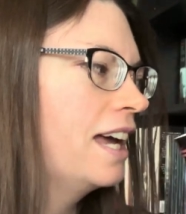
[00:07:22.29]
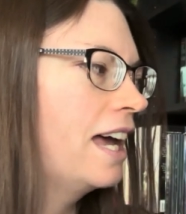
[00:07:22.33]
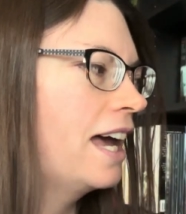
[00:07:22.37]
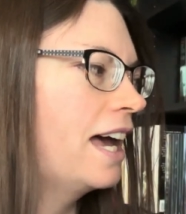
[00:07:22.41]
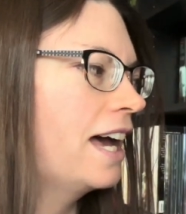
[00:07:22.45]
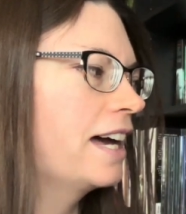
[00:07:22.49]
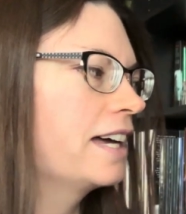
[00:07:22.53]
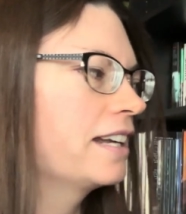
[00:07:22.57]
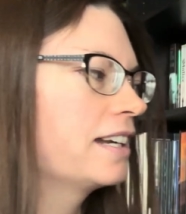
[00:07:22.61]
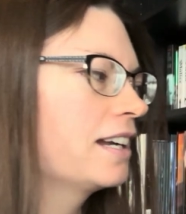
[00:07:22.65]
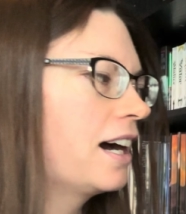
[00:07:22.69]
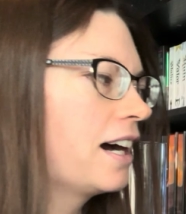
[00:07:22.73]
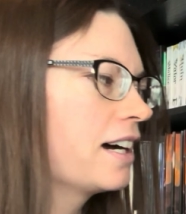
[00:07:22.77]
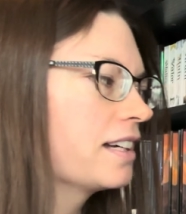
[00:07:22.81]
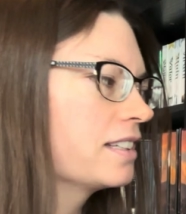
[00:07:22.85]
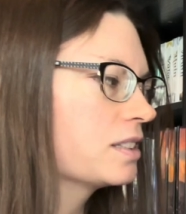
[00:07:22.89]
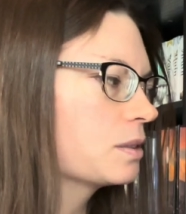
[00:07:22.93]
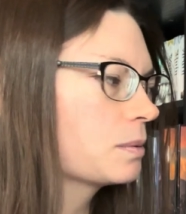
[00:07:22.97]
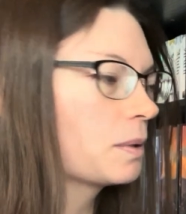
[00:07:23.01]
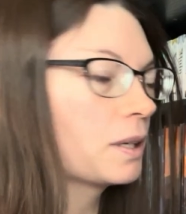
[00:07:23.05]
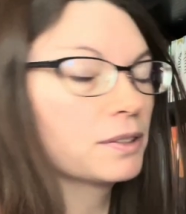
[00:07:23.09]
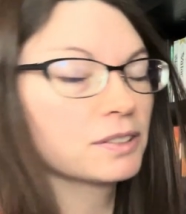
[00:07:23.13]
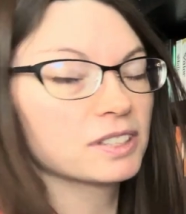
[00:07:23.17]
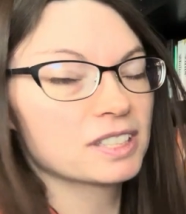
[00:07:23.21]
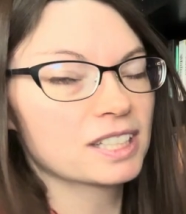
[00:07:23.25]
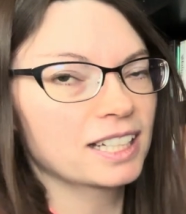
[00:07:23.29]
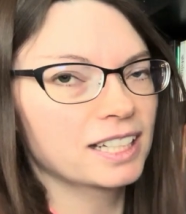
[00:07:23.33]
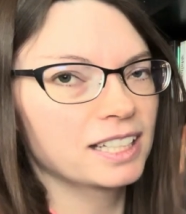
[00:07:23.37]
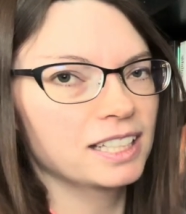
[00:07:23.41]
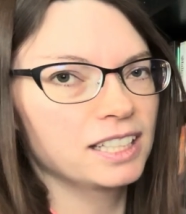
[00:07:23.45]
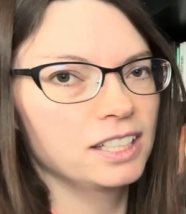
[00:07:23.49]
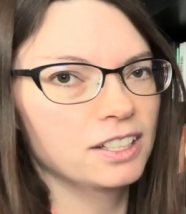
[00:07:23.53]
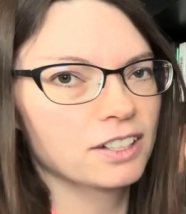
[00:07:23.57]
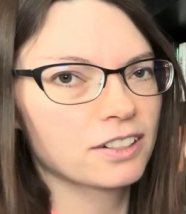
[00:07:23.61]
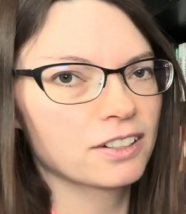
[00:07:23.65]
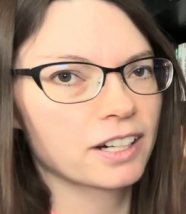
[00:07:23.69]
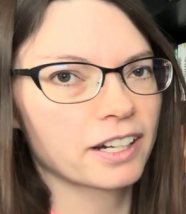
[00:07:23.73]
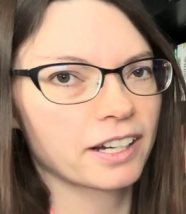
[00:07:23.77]
And I swear, it was like a
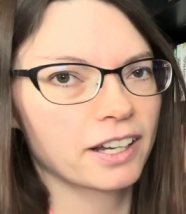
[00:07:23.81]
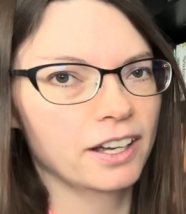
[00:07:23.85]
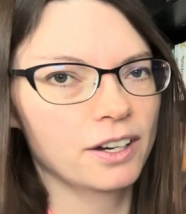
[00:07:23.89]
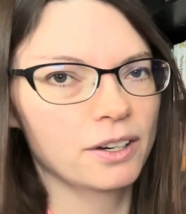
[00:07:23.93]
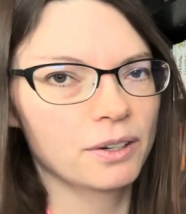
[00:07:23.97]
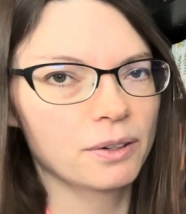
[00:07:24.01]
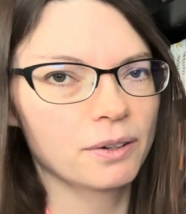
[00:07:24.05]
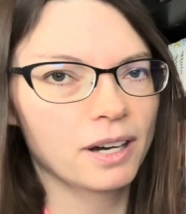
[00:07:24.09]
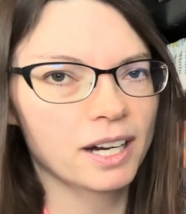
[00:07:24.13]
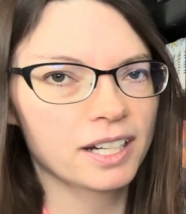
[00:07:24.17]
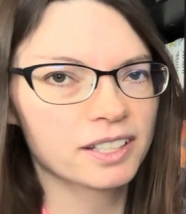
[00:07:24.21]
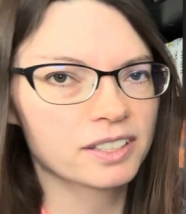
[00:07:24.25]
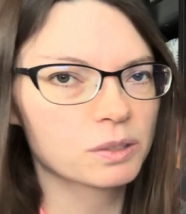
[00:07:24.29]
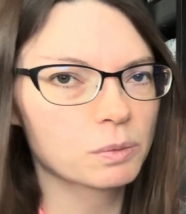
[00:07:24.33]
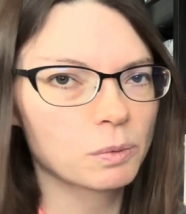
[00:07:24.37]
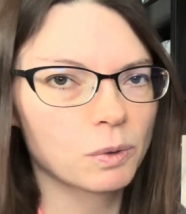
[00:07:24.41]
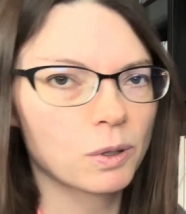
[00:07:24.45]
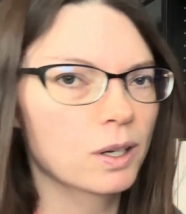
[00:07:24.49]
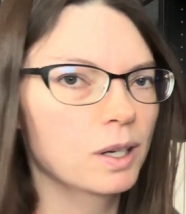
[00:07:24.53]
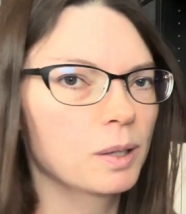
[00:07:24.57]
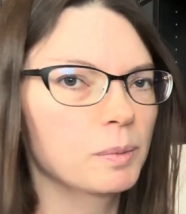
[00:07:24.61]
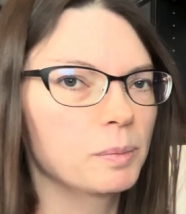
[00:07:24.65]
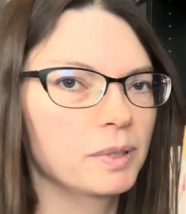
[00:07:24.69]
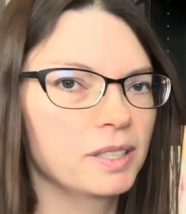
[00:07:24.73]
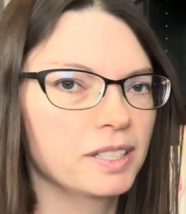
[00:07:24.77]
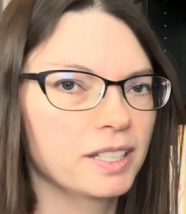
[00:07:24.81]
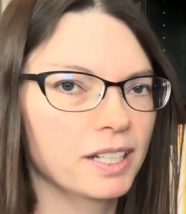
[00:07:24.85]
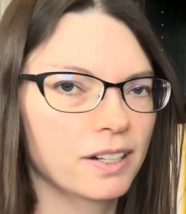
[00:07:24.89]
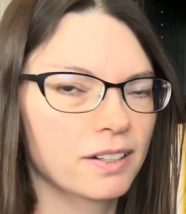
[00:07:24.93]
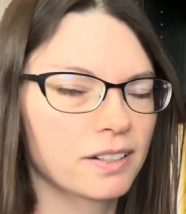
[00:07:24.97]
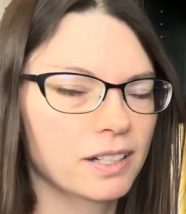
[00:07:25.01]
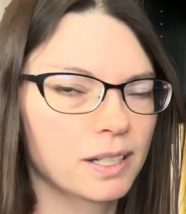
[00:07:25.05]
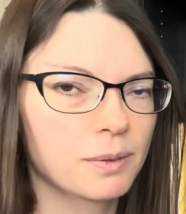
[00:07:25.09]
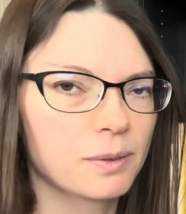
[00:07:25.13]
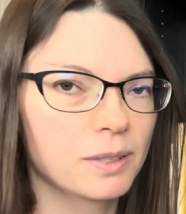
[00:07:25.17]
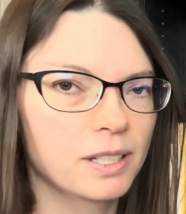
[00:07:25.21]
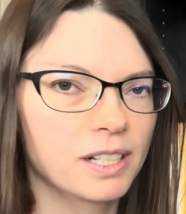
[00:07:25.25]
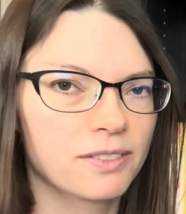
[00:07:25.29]
year ago, I swore up and down
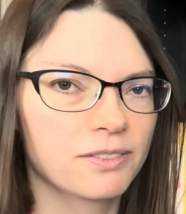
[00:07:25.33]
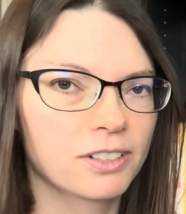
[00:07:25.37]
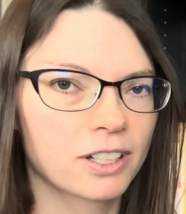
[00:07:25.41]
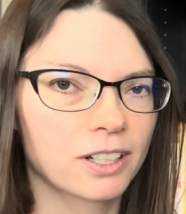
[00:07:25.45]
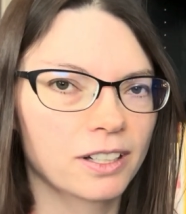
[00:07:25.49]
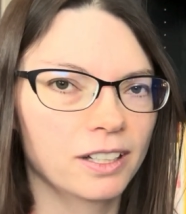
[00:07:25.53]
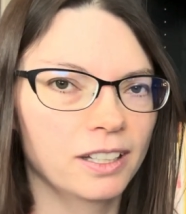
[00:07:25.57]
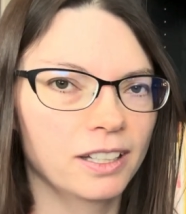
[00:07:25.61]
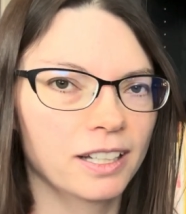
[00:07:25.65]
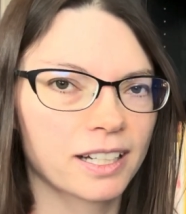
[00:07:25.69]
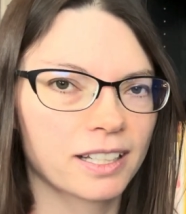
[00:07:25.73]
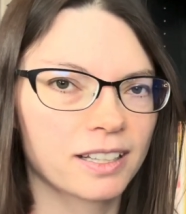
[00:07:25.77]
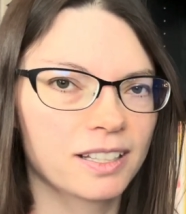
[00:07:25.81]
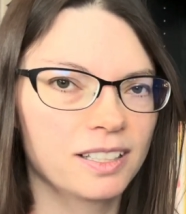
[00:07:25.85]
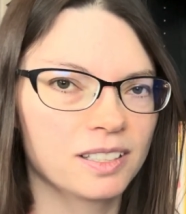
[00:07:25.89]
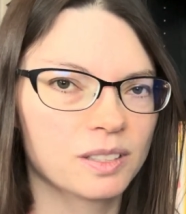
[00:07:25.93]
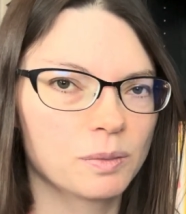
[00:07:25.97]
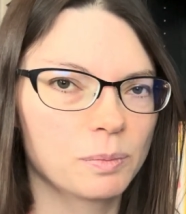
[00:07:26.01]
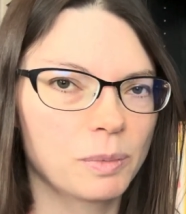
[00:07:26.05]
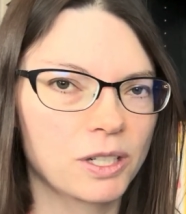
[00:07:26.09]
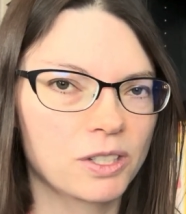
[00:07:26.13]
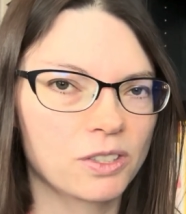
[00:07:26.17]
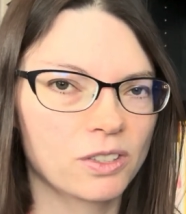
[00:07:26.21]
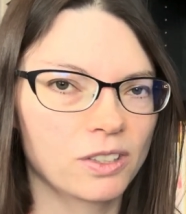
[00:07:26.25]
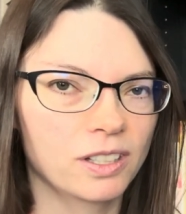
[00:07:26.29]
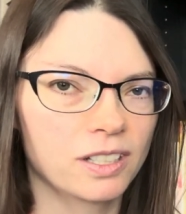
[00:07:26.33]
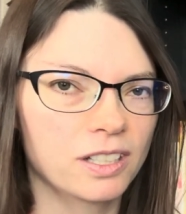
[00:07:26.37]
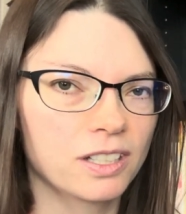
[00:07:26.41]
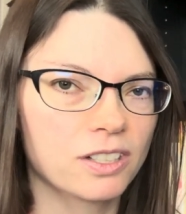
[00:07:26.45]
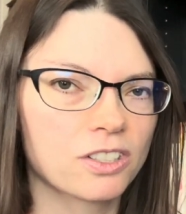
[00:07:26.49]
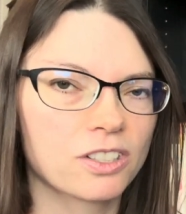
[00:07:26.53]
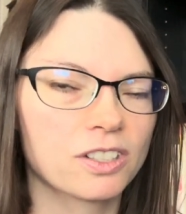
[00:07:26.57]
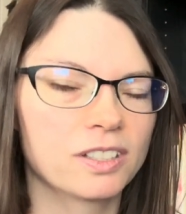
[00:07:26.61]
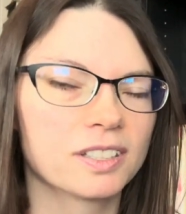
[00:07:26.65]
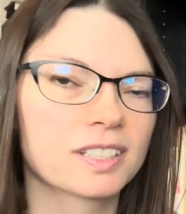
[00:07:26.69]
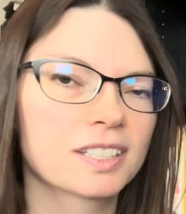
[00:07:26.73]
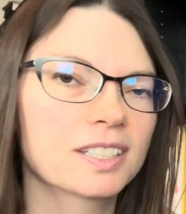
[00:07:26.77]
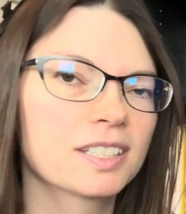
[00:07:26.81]
I would never collect these special
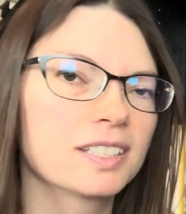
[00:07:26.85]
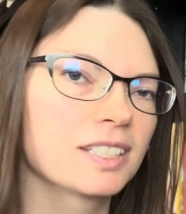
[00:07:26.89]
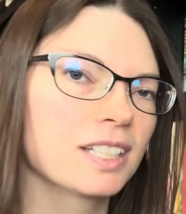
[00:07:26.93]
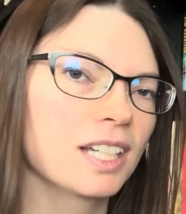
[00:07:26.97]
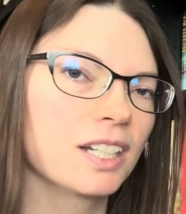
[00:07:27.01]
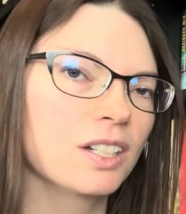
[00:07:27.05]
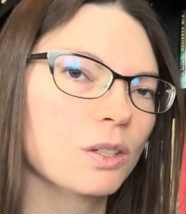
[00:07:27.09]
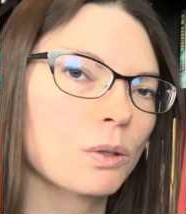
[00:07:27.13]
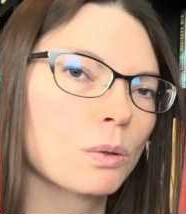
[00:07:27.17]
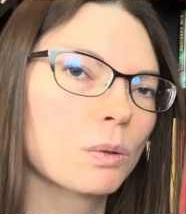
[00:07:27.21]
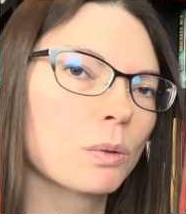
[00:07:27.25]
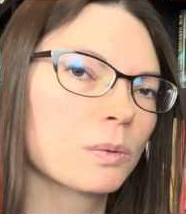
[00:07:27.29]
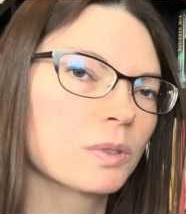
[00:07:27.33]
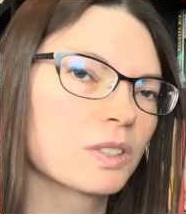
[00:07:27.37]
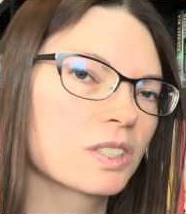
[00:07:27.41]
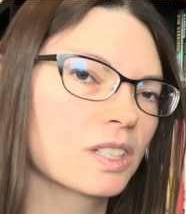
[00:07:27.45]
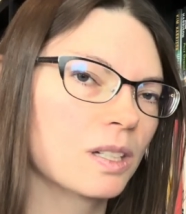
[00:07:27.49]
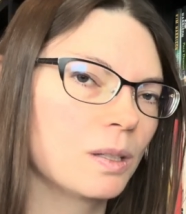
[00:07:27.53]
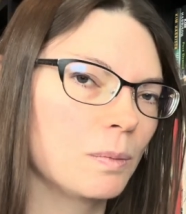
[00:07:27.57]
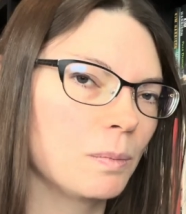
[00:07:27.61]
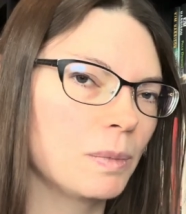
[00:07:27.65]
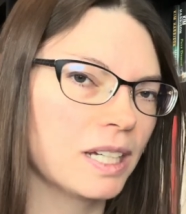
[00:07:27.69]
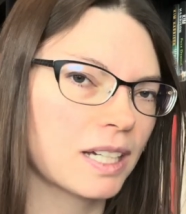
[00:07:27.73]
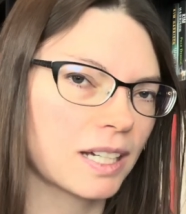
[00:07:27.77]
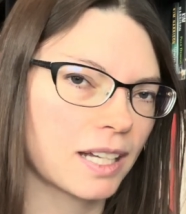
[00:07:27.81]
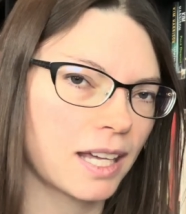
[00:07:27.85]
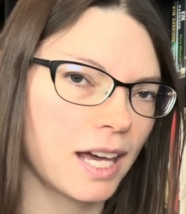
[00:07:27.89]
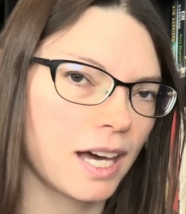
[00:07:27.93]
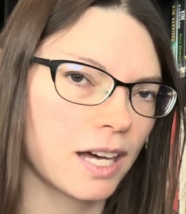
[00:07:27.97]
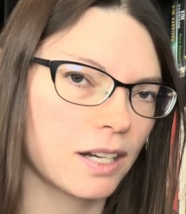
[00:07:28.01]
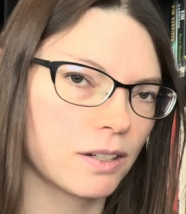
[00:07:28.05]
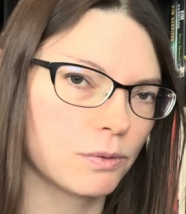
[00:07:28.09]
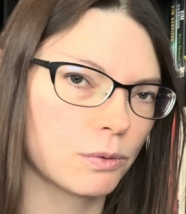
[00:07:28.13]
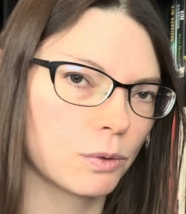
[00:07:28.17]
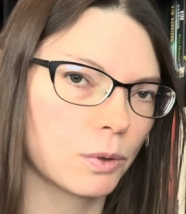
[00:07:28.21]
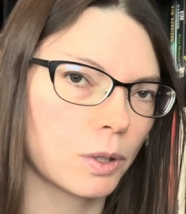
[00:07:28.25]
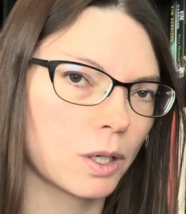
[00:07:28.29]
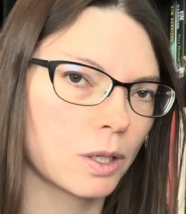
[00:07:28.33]
editions because I knew it was going to be a can
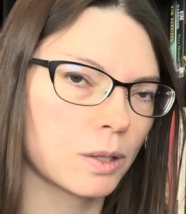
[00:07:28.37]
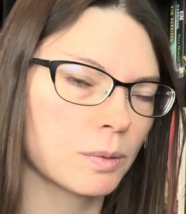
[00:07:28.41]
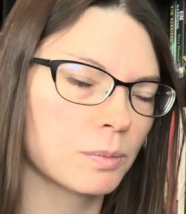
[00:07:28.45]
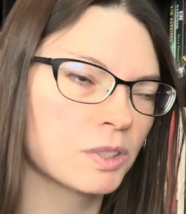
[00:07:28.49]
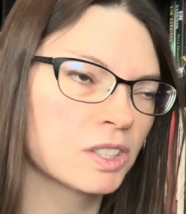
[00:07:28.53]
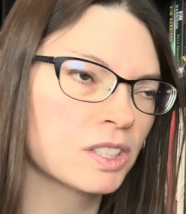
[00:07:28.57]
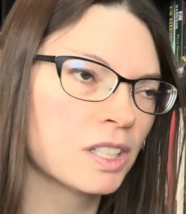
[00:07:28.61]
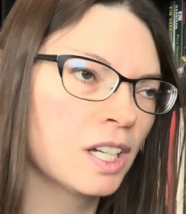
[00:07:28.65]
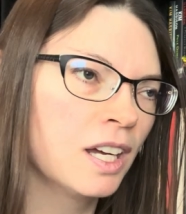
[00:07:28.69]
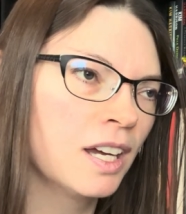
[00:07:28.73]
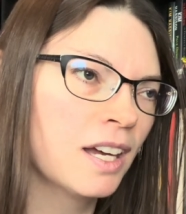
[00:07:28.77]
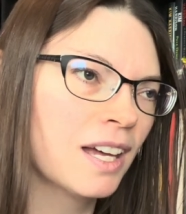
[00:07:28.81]
of worms.